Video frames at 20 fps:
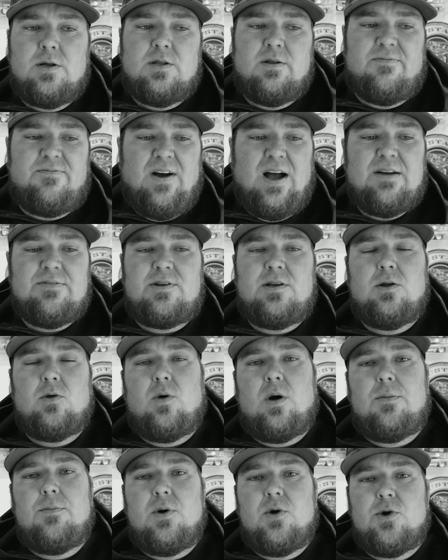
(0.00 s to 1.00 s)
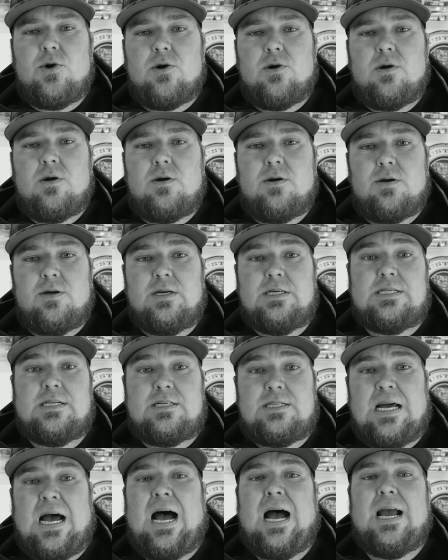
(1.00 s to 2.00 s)
The 5 kilowatt motor is a
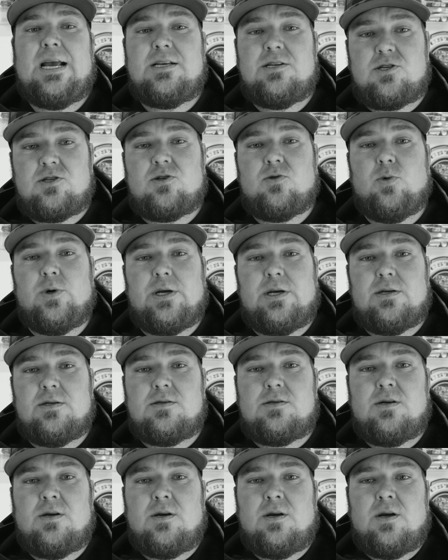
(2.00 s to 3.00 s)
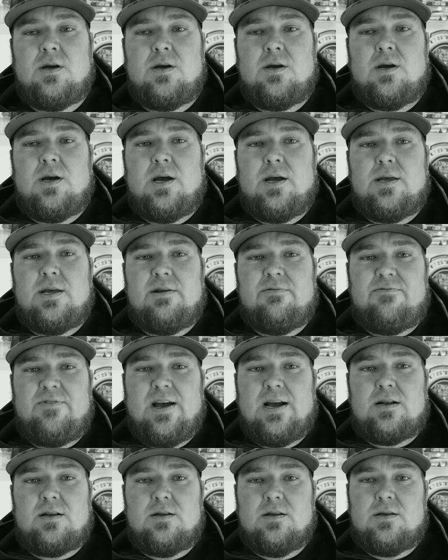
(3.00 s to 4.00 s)
tight squeeze. In
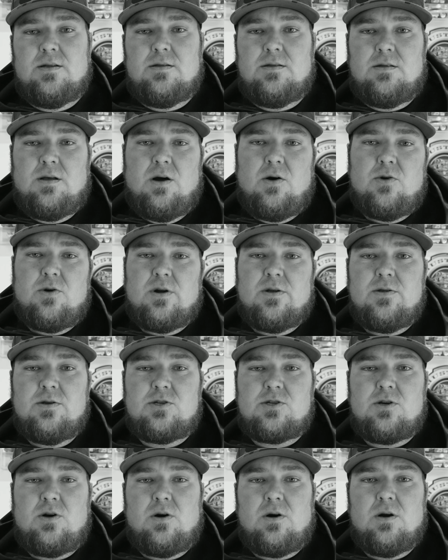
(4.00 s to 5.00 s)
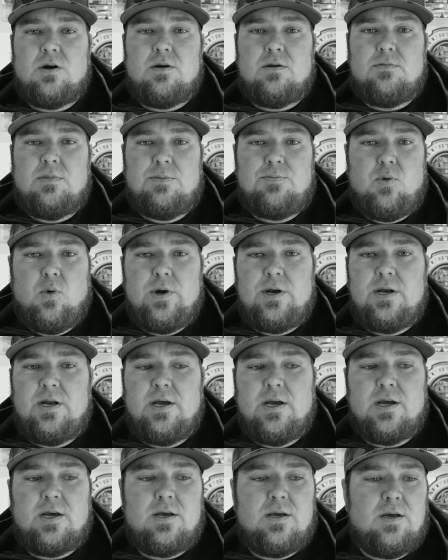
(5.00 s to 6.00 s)
fact, the owner of this kart, my boy
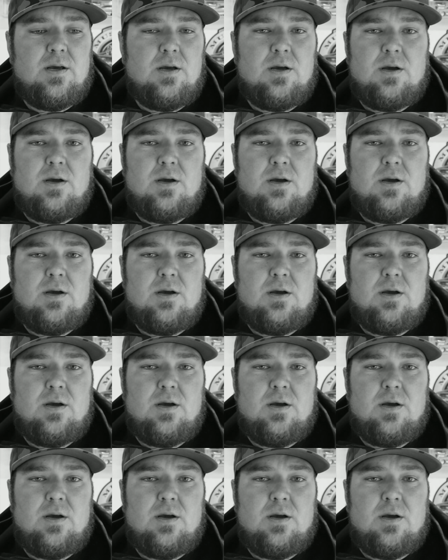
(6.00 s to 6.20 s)
Nick,